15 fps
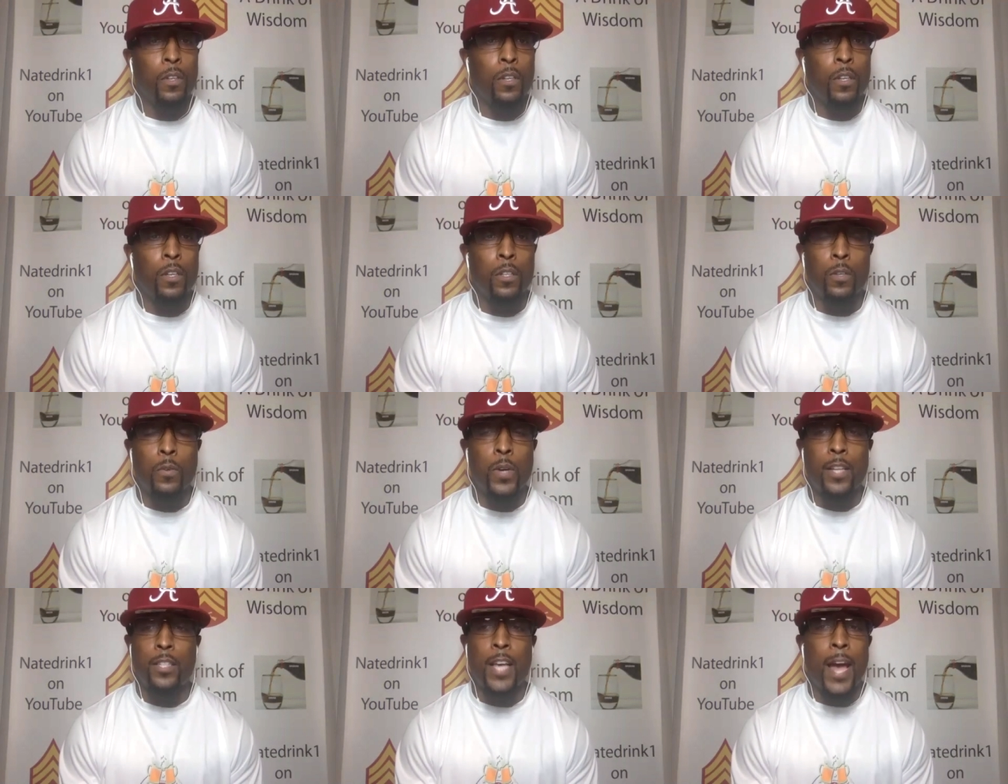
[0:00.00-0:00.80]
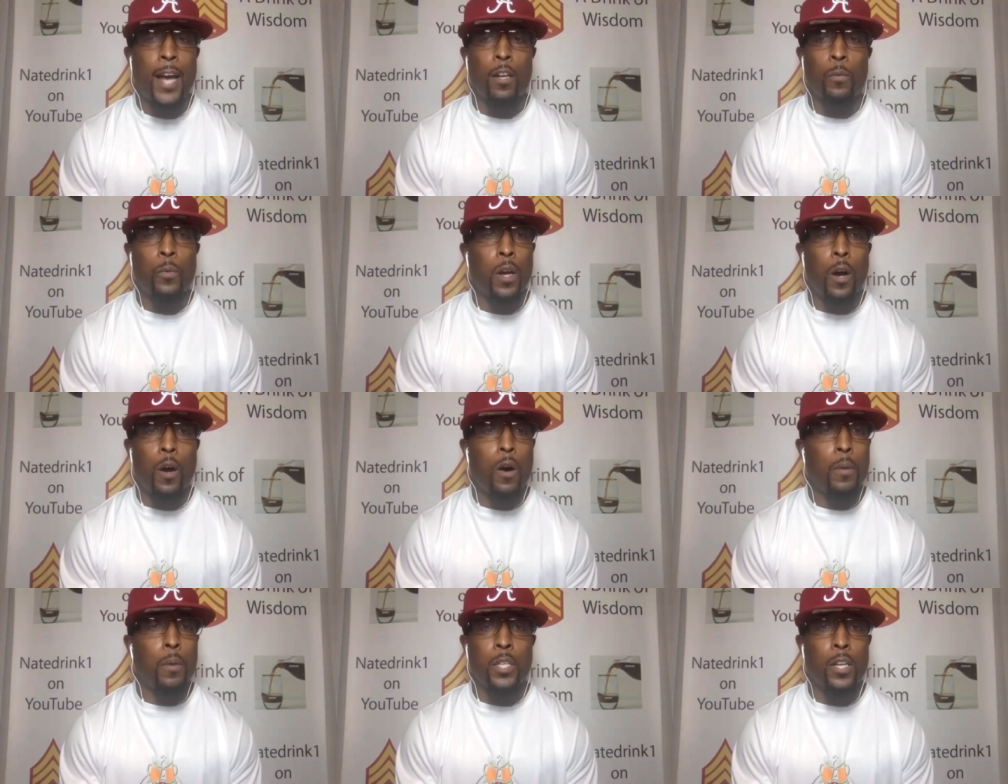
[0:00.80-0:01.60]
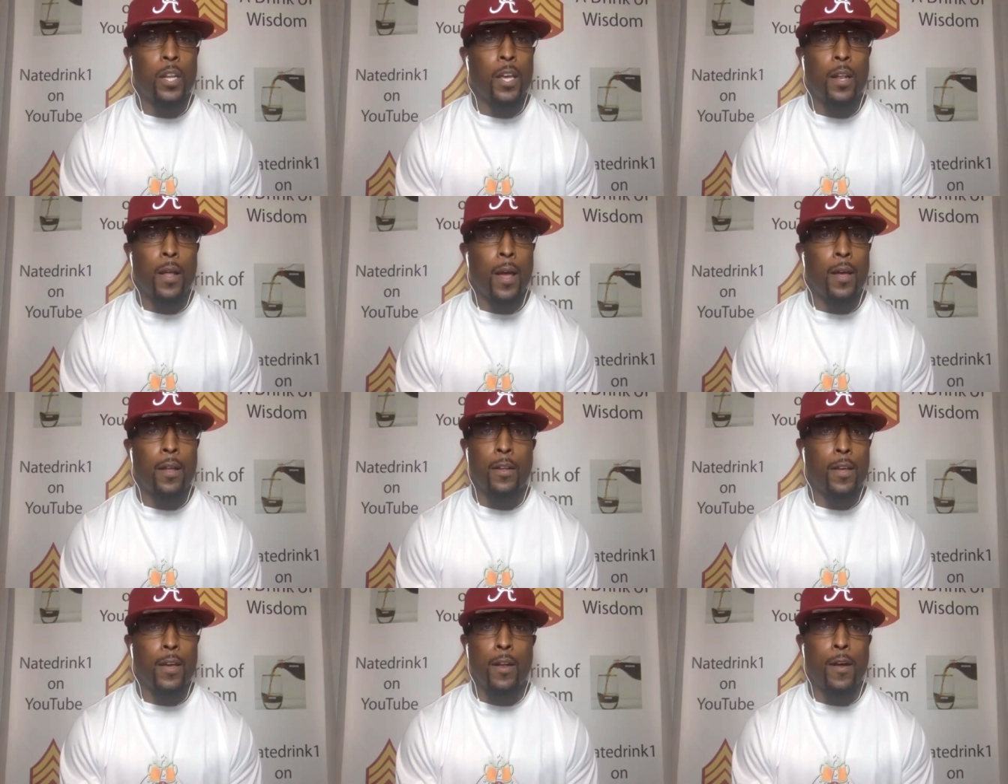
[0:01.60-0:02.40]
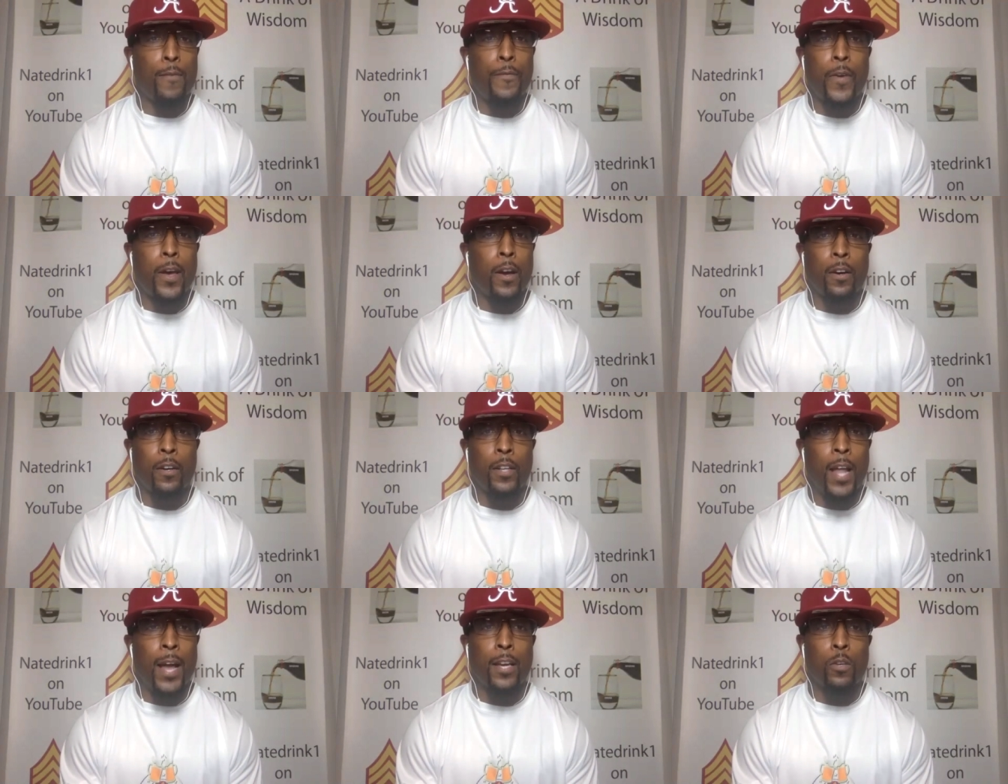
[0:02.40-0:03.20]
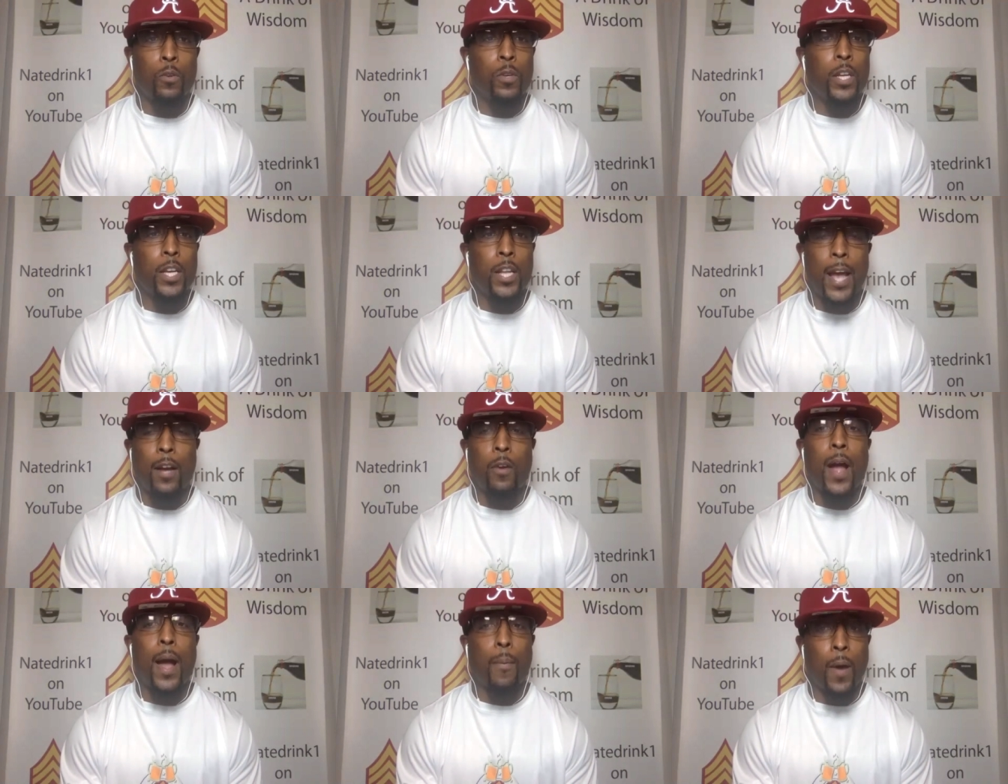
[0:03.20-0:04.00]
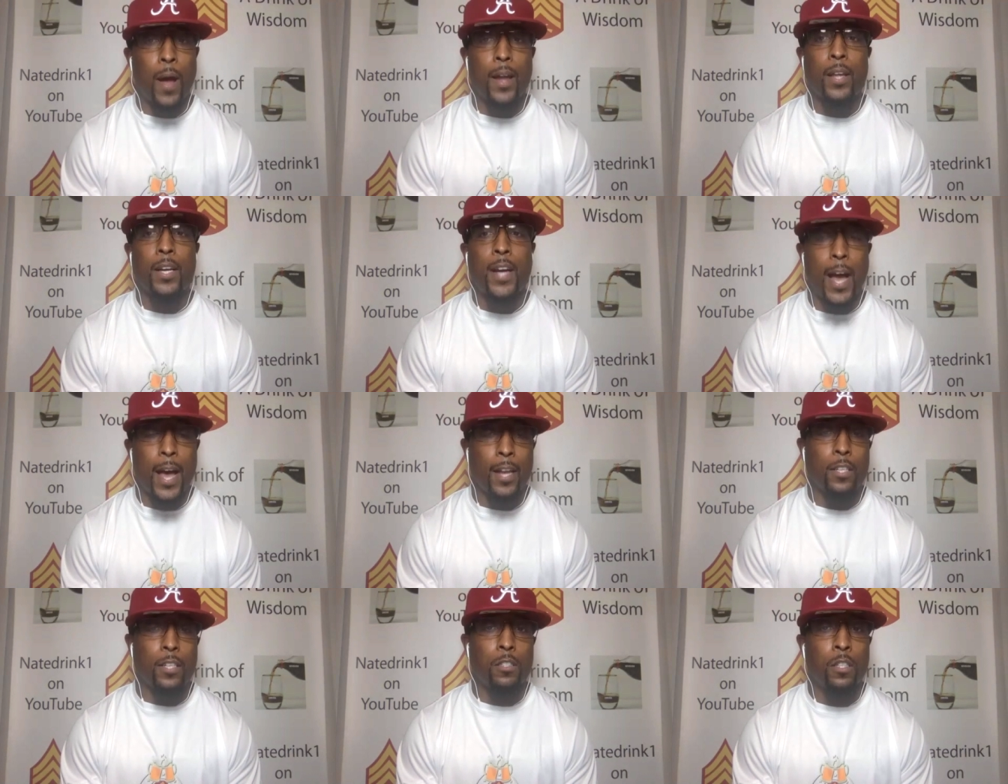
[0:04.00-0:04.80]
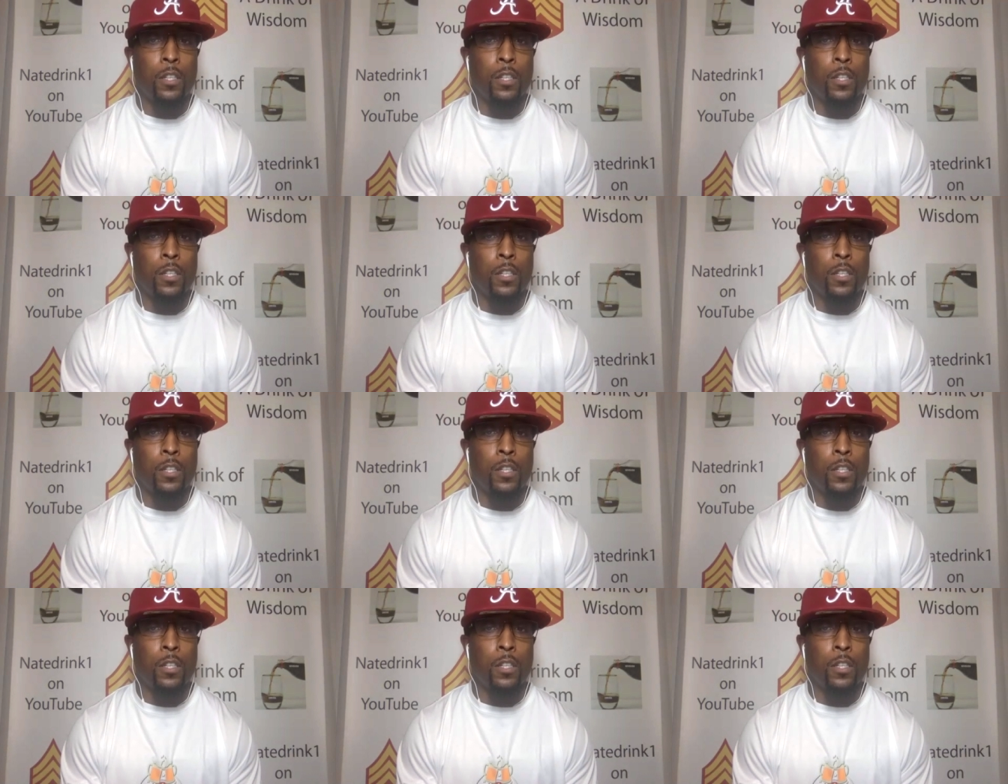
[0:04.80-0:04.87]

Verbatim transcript: You ain't tackling with arms in the, in, in the NFL. Like you leave that crap right in college.